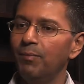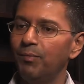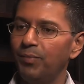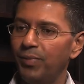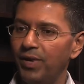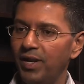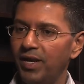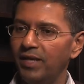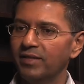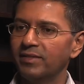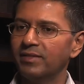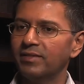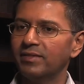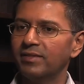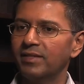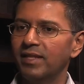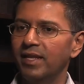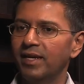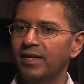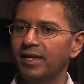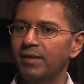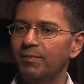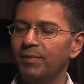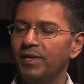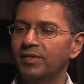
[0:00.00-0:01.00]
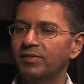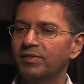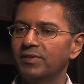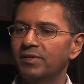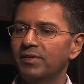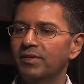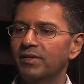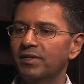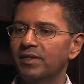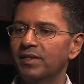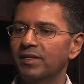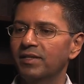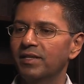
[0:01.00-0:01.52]
Plus, like I
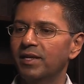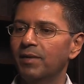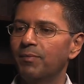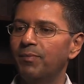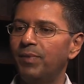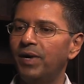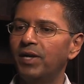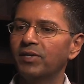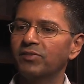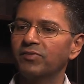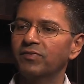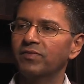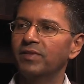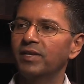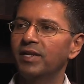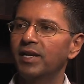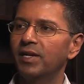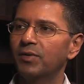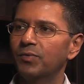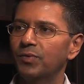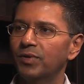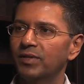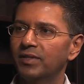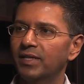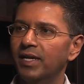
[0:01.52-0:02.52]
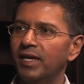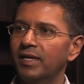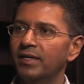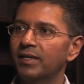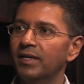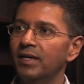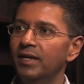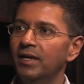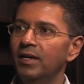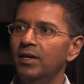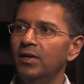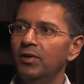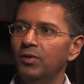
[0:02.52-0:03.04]
mentioned earlier, there are parts of the network that
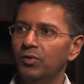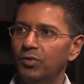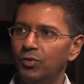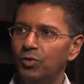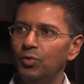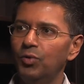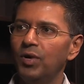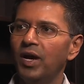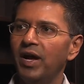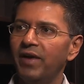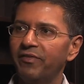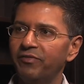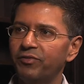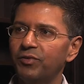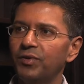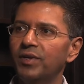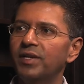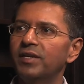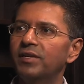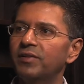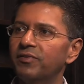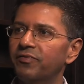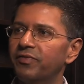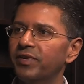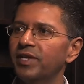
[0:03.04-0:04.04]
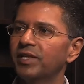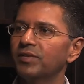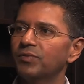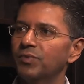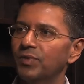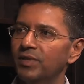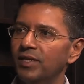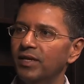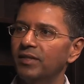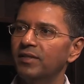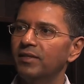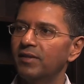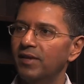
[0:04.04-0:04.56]
do have to interface
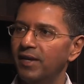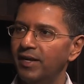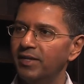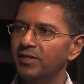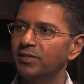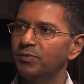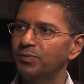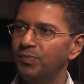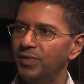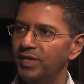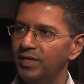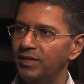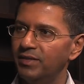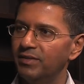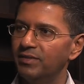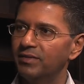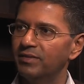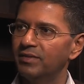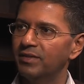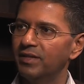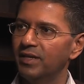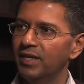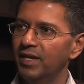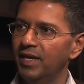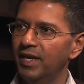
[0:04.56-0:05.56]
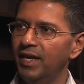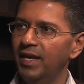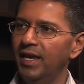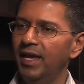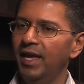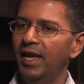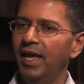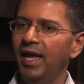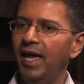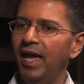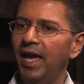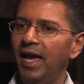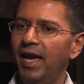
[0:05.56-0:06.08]
with other ISPs
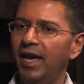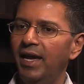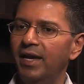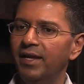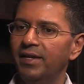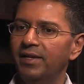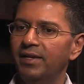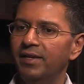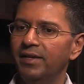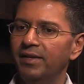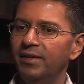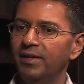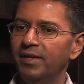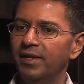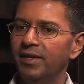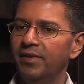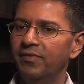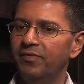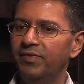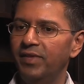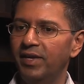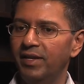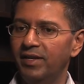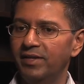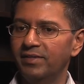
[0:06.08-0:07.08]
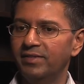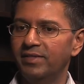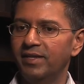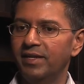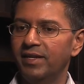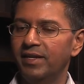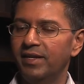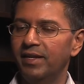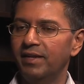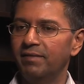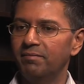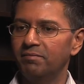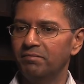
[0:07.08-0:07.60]
and if there is
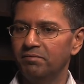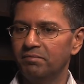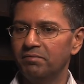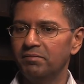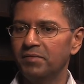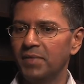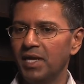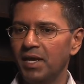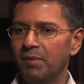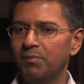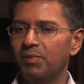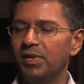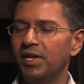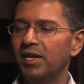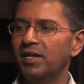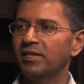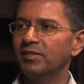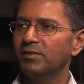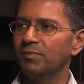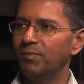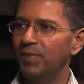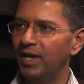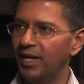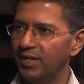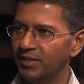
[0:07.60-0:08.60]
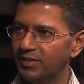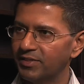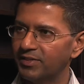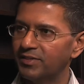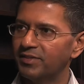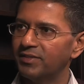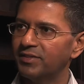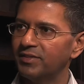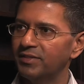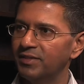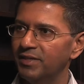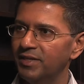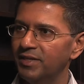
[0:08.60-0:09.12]
an MPLS mesh,